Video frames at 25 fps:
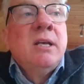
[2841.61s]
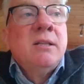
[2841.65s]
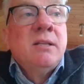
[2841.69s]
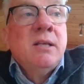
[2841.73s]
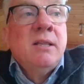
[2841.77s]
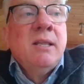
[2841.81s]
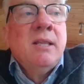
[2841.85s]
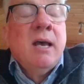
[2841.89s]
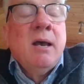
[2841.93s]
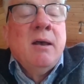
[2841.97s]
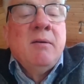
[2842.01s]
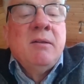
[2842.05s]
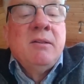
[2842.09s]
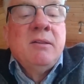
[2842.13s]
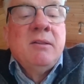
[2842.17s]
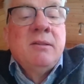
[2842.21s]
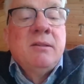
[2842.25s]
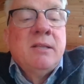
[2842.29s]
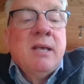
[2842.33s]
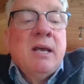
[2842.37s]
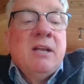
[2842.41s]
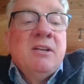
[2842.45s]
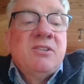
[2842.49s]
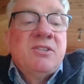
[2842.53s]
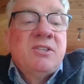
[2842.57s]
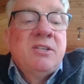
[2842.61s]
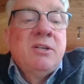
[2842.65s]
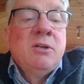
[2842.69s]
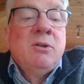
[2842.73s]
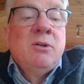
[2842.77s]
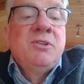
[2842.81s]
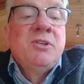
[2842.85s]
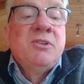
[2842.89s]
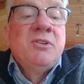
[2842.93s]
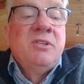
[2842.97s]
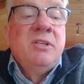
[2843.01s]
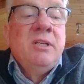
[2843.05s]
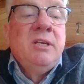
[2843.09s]
then that, that
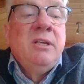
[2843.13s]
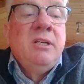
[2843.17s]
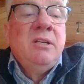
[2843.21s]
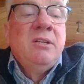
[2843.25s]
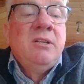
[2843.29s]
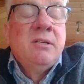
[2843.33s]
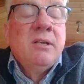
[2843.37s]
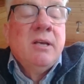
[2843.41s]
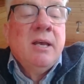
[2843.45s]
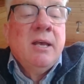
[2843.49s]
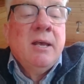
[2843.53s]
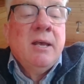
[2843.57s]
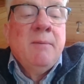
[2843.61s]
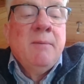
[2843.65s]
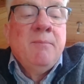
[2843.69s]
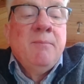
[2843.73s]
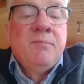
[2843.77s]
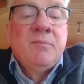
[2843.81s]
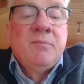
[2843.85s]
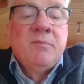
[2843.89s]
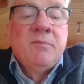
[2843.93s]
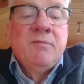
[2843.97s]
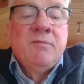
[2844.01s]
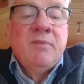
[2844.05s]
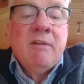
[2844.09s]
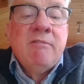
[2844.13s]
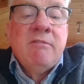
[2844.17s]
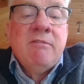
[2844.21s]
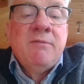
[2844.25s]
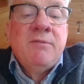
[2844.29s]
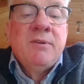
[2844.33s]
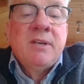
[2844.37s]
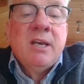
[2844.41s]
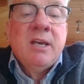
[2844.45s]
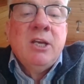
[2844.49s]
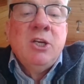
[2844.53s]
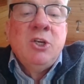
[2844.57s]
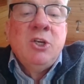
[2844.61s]
still does need um,
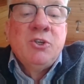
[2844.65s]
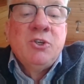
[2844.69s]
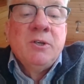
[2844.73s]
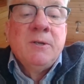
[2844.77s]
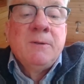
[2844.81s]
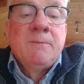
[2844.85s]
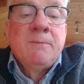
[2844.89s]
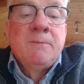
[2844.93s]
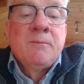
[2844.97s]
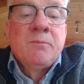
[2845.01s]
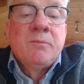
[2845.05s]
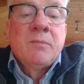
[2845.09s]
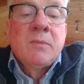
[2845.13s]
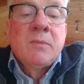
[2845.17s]
verification.